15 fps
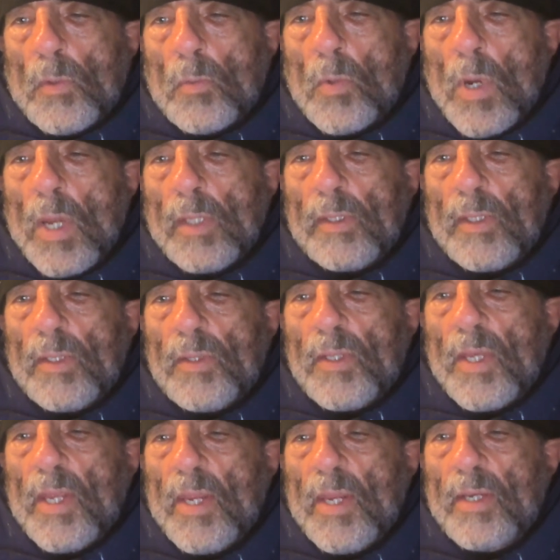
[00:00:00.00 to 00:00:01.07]
Right, and
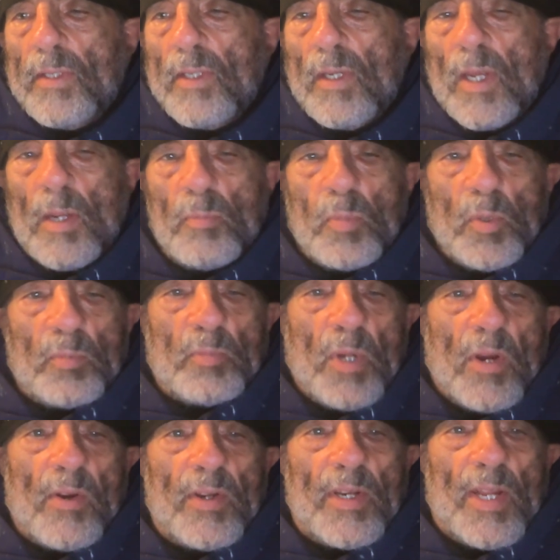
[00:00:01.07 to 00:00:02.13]
then I
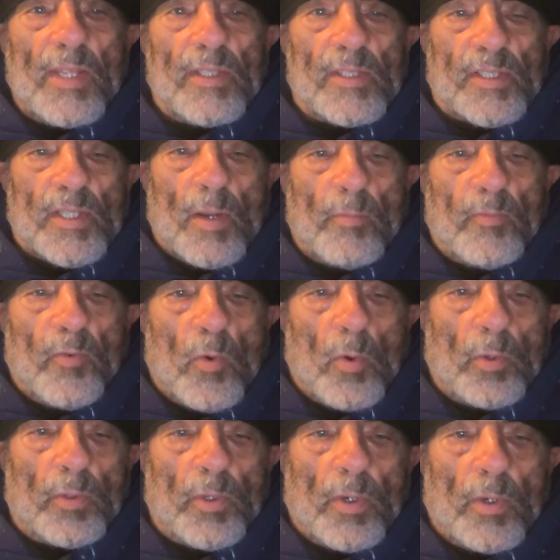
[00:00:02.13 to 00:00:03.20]
prepare another
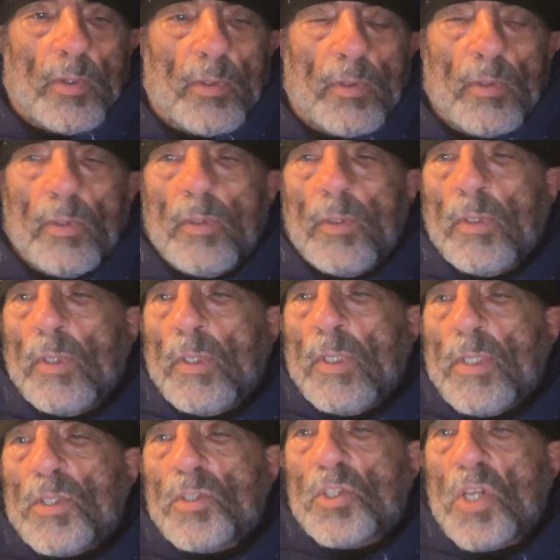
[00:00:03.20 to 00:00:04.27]
subfolder
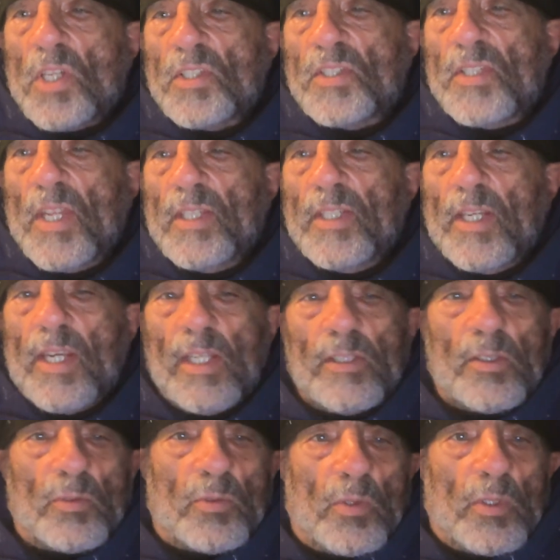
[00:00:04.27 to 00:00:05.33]
just
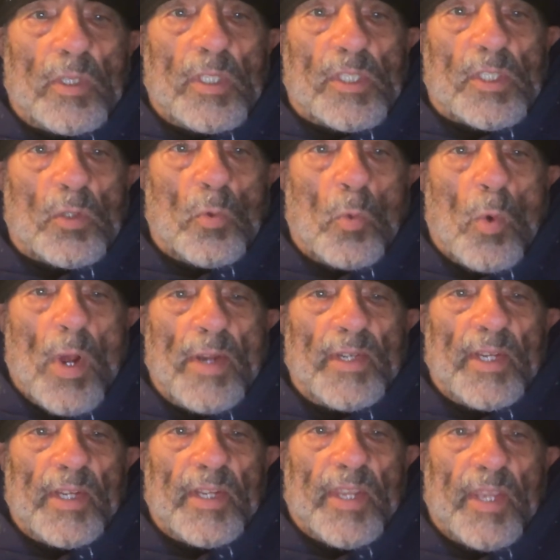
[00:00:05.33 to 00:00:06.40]
dedicated to this one
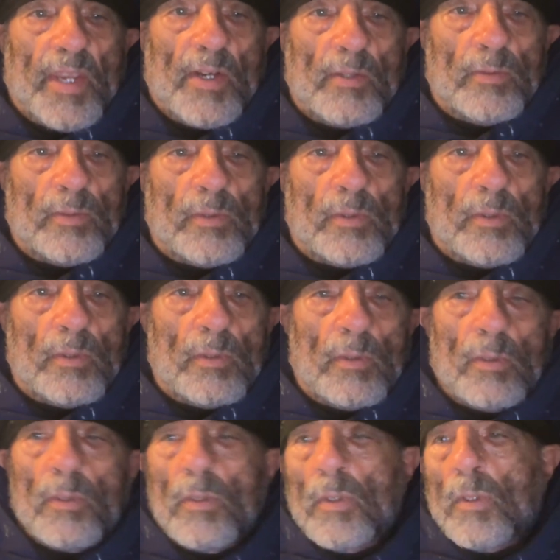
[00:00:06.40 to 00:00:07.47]
account.
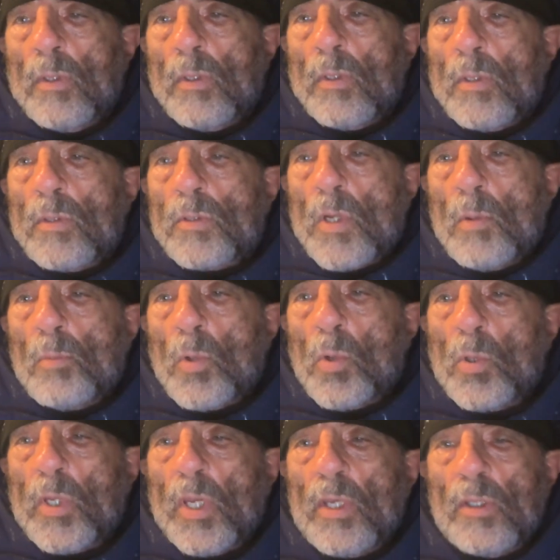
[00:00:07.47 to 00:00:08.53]
So I'm
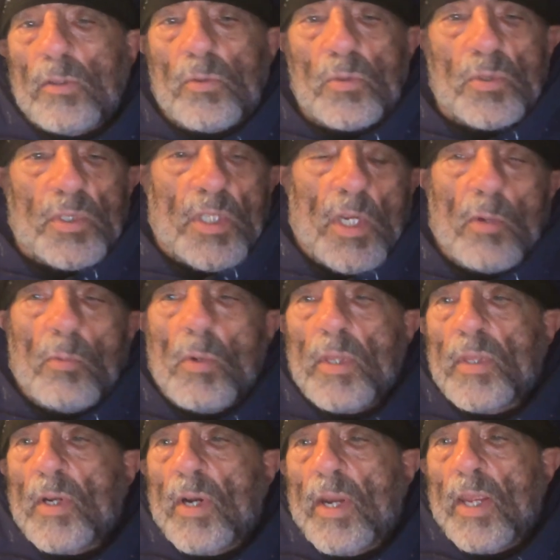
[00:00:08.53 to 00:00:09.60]
looking to see
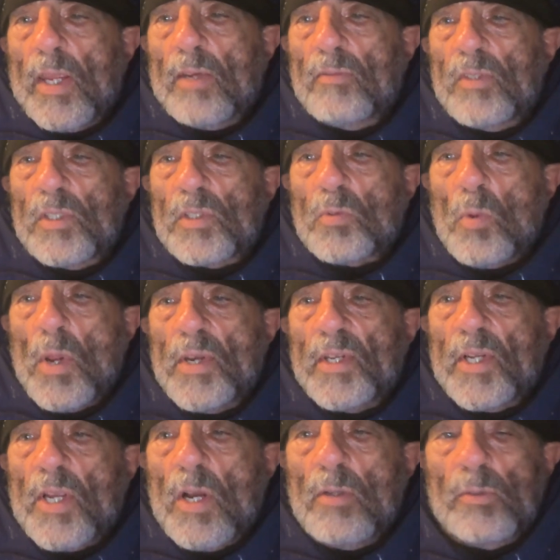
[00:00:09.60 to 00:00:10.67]
whether I have this one
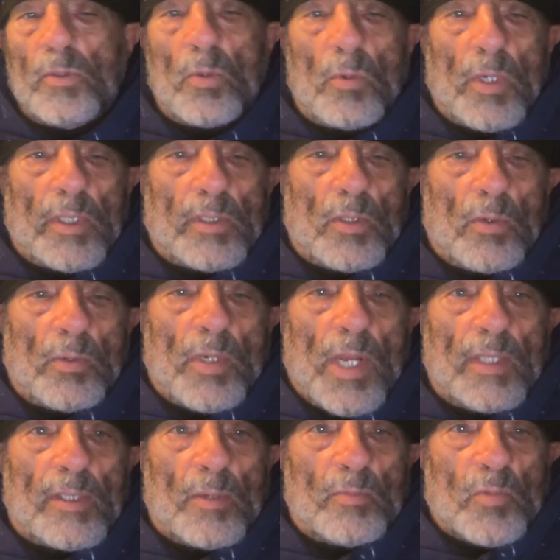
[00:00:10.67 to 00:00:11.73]
account already or
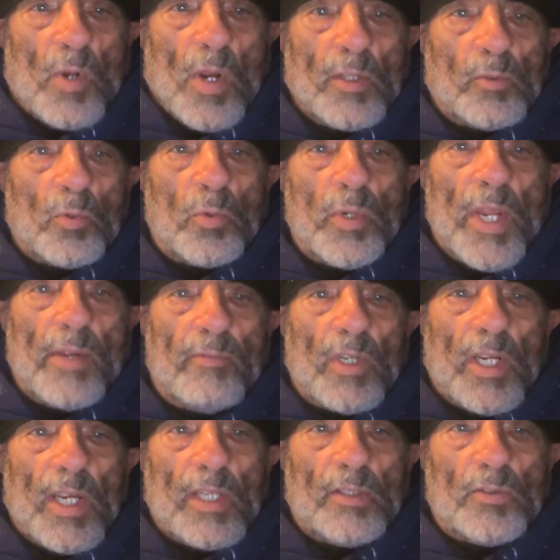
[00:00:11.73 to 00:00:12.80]
not. I'm trying to
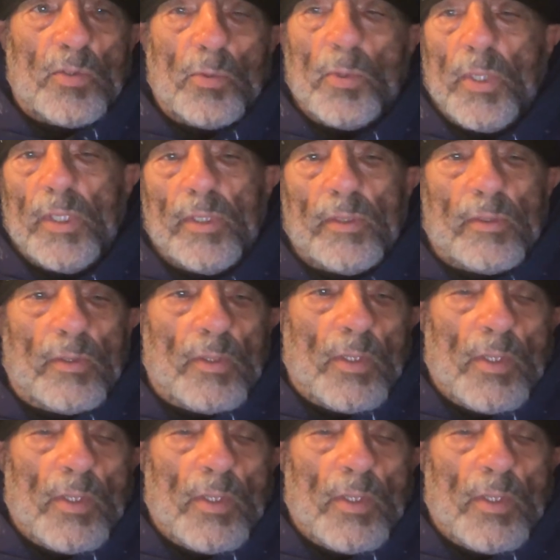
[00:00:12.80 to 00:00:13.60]
navigate to it